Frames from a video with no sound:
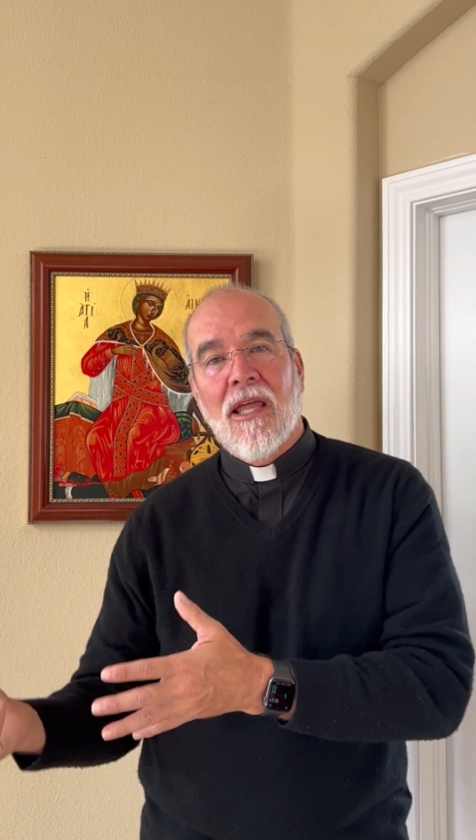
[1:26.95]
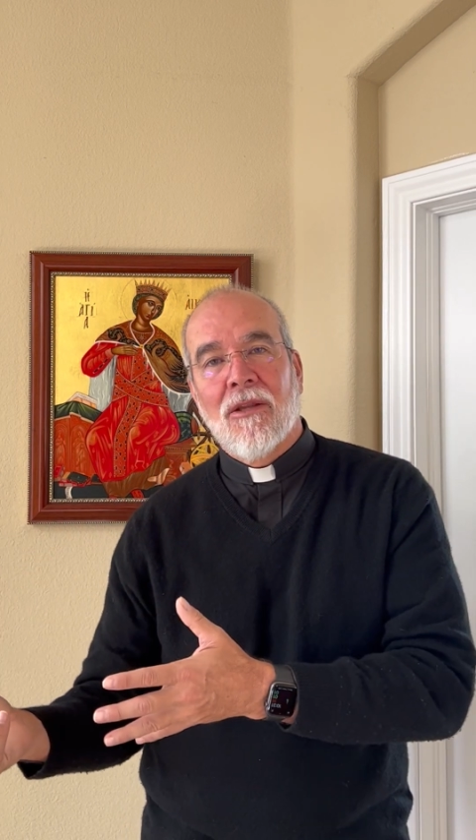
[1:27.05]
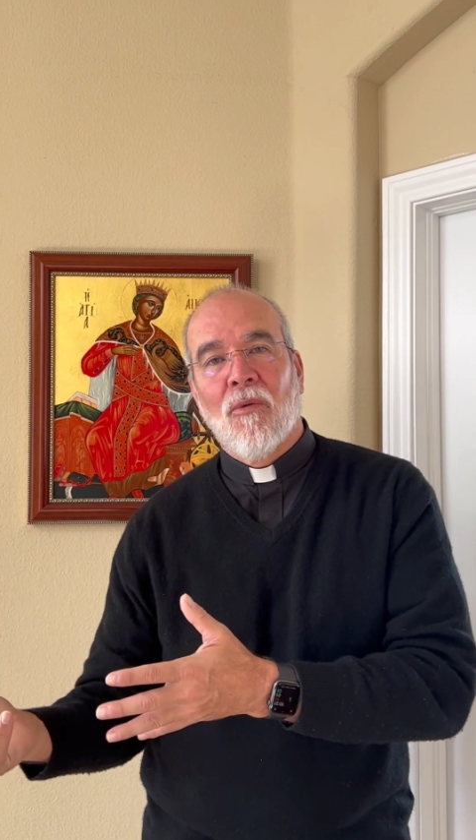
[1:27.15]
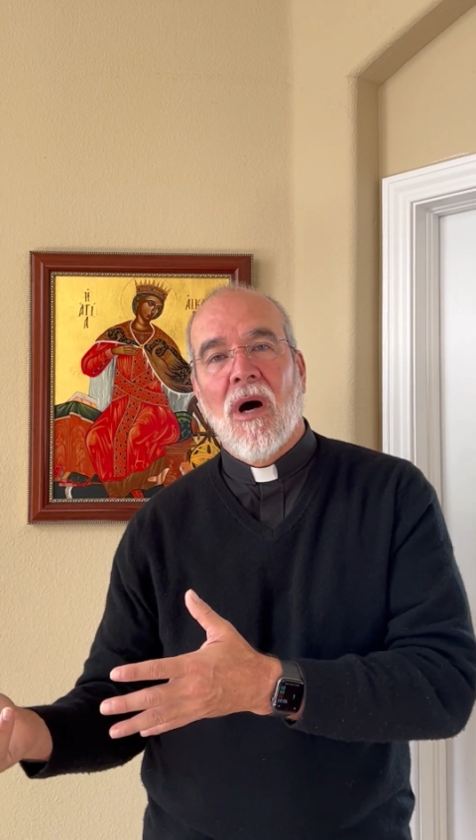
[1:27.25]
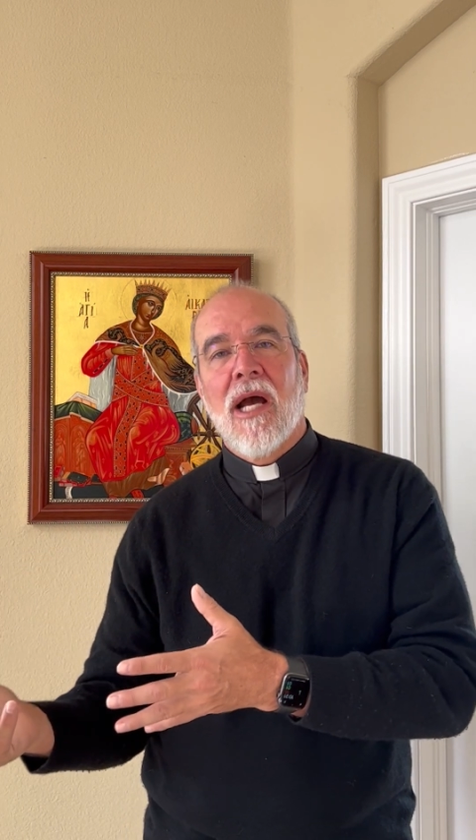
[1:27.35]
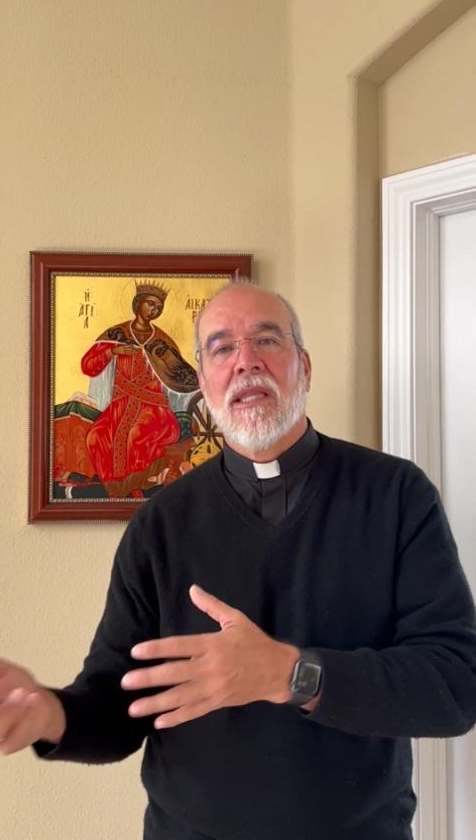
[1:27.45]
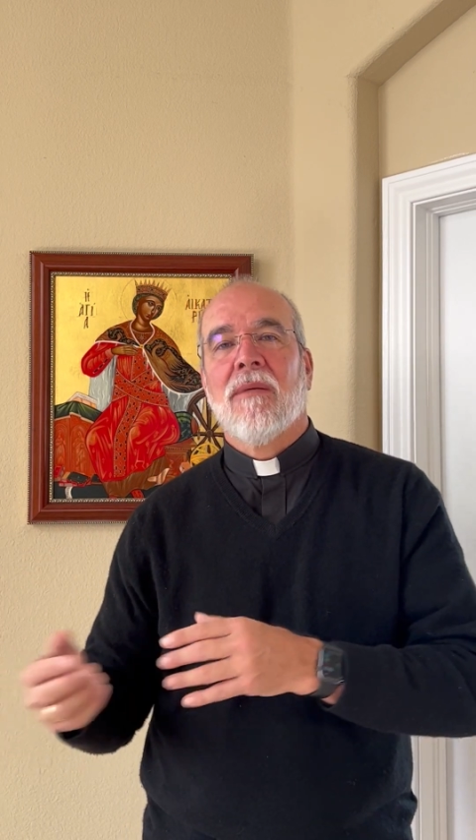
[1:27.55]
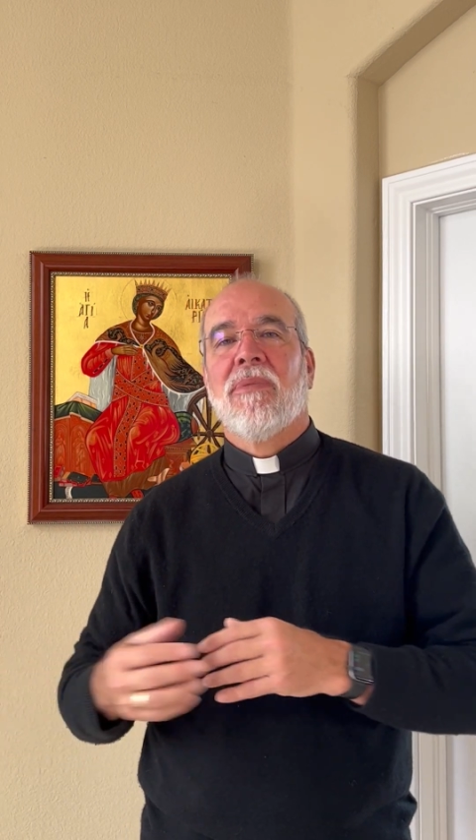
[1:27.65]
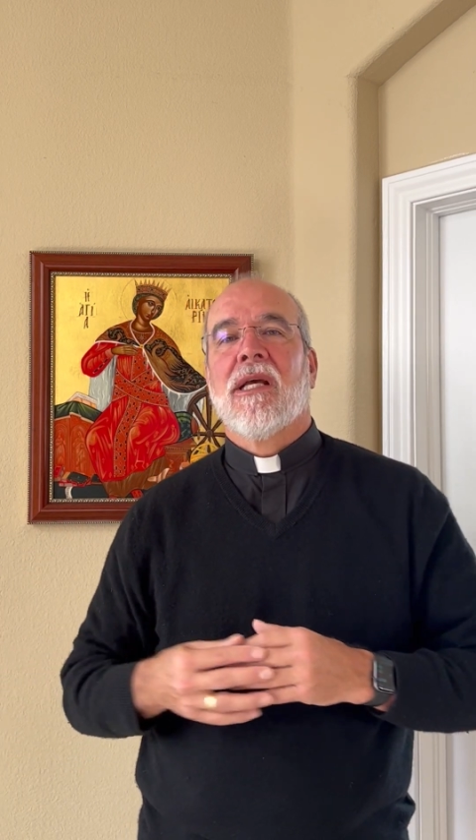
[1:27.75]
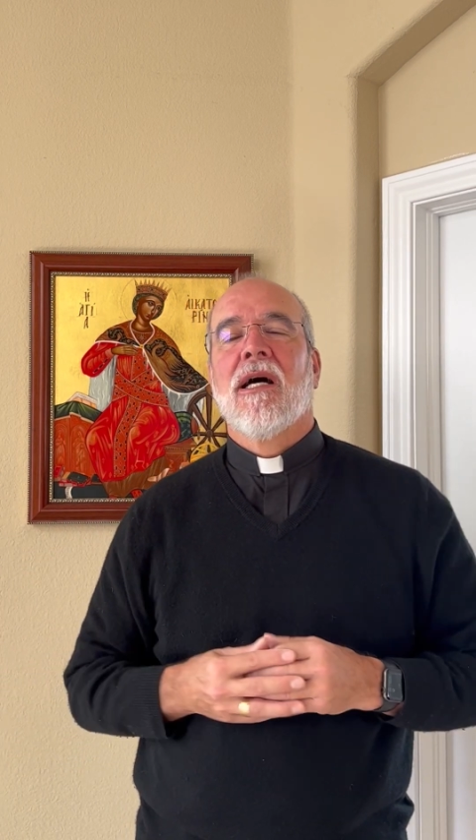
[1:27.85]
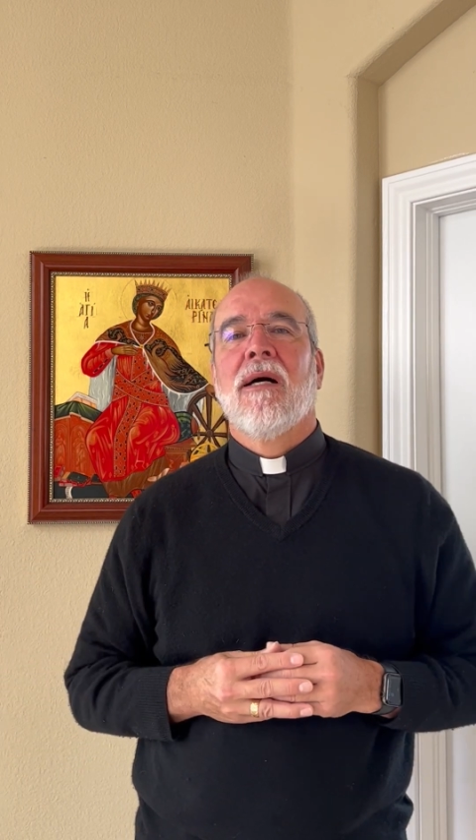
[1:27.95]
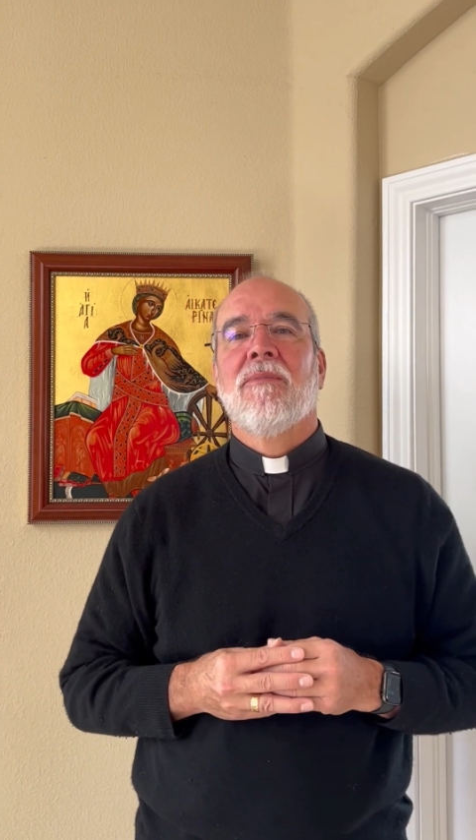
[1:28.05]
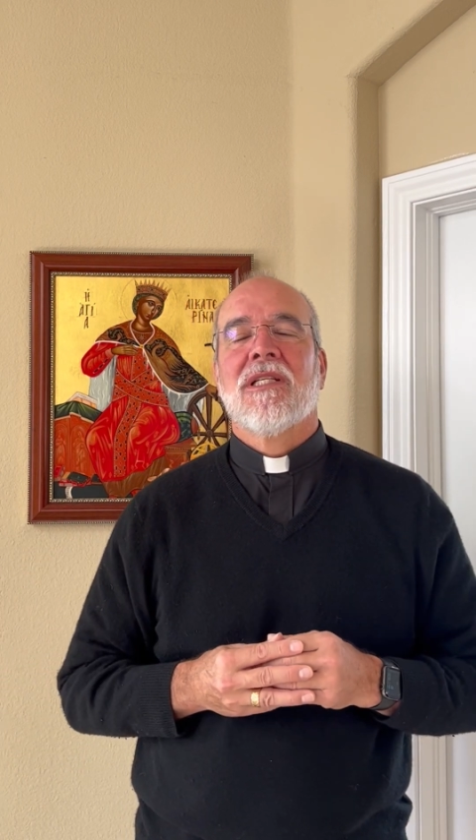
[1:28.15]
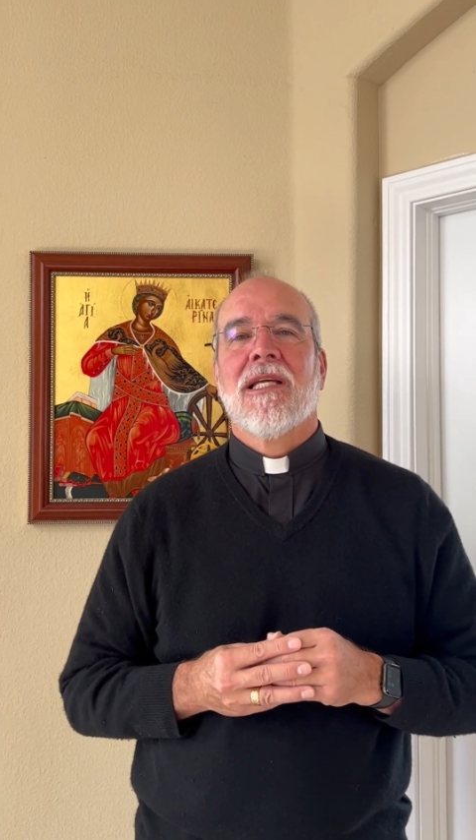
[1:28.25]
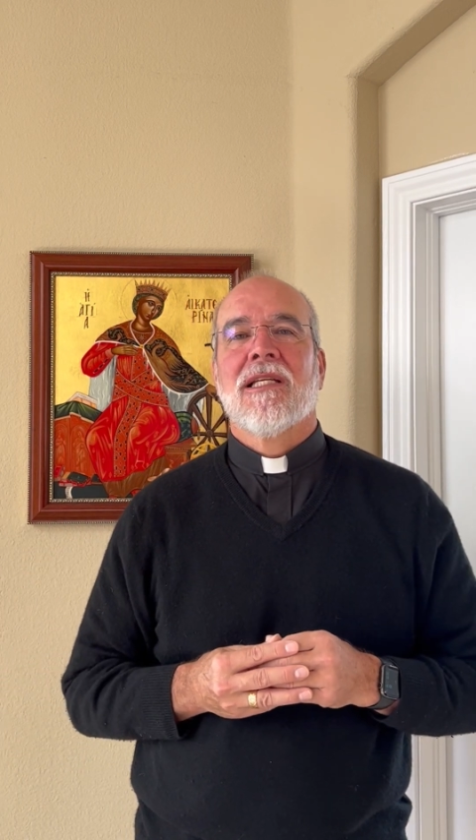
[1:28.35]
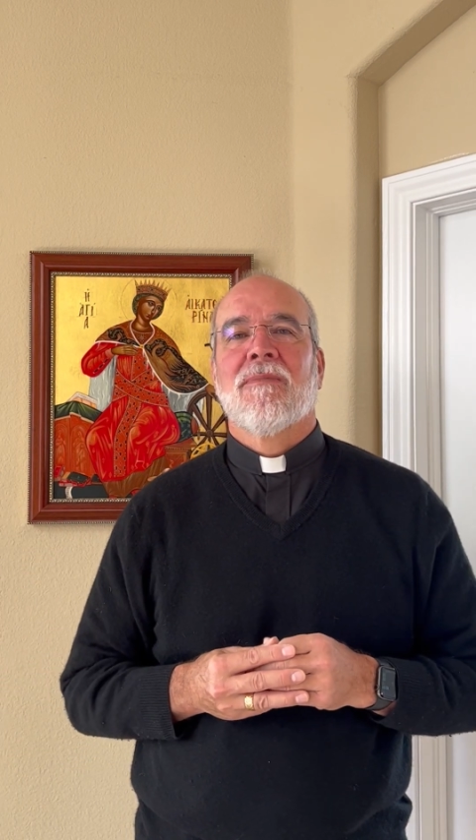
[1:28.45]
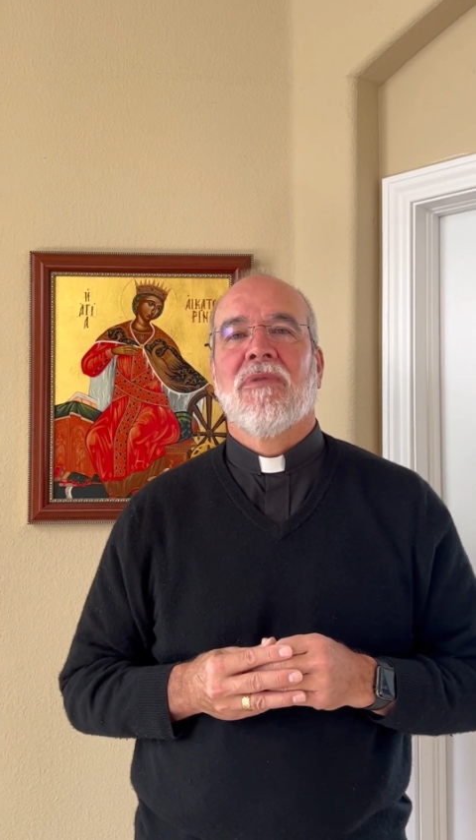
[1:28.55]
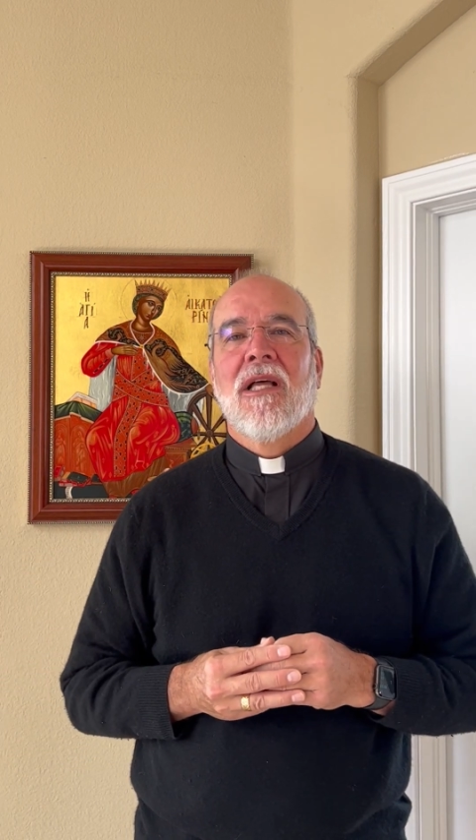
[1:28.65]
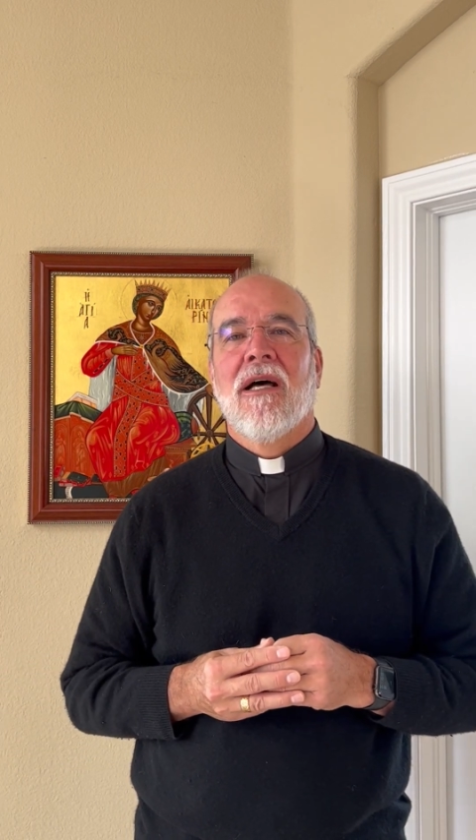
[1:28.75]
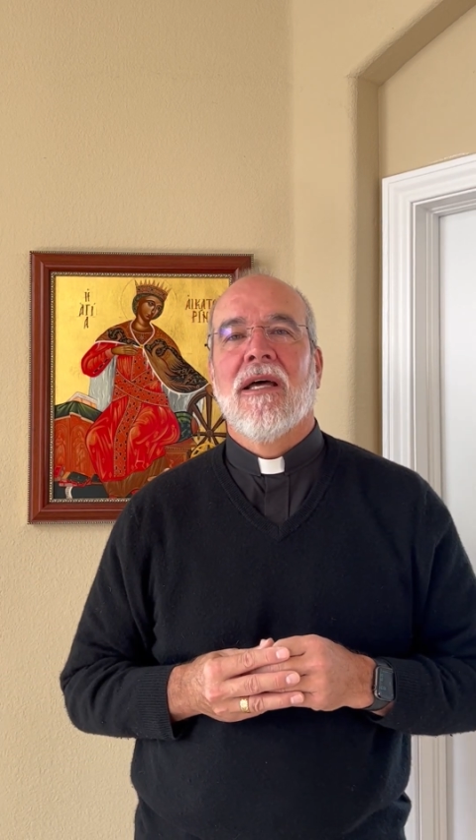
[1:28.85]
and the wine that becomes His
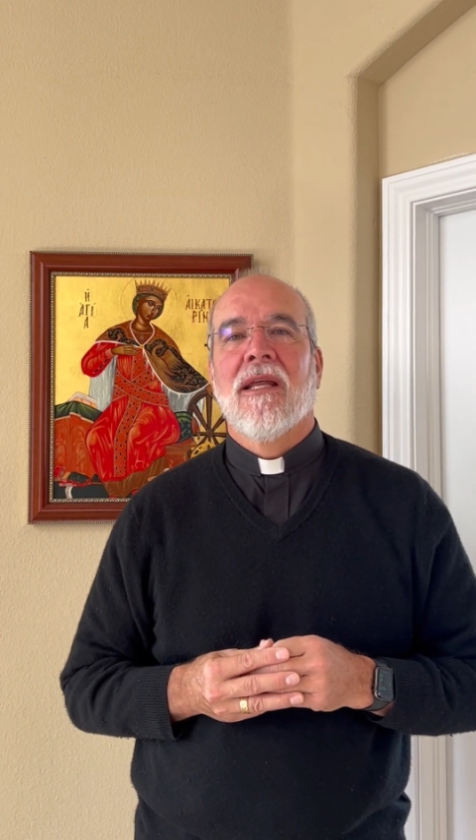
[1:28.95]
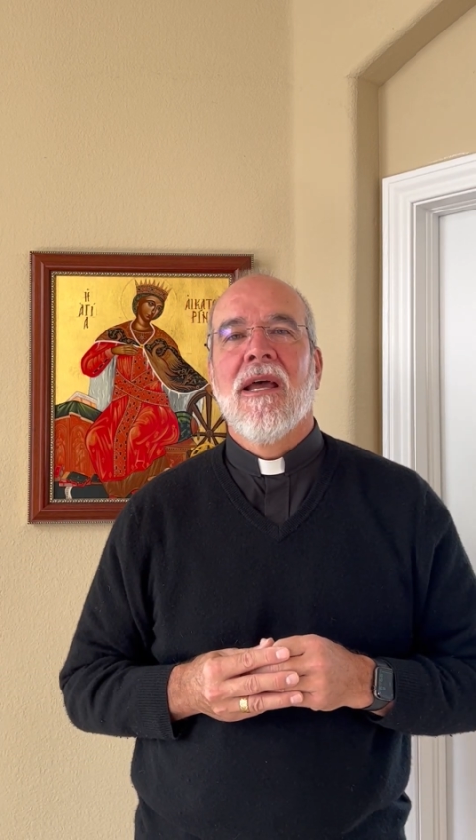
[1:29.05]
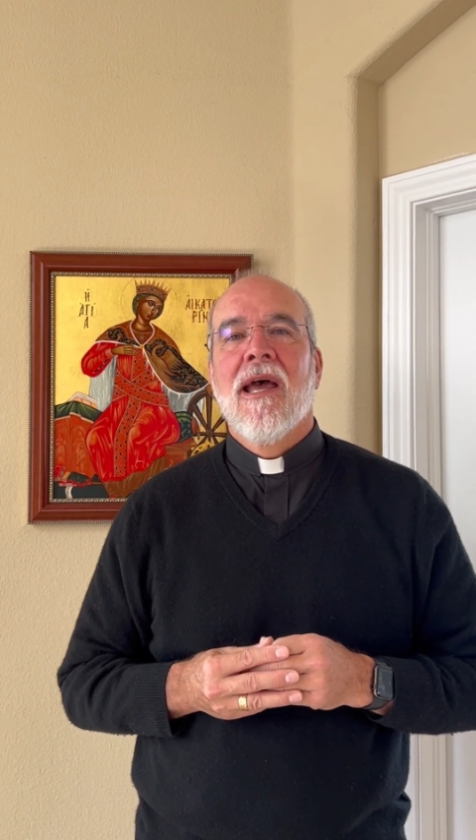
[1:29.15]
blood.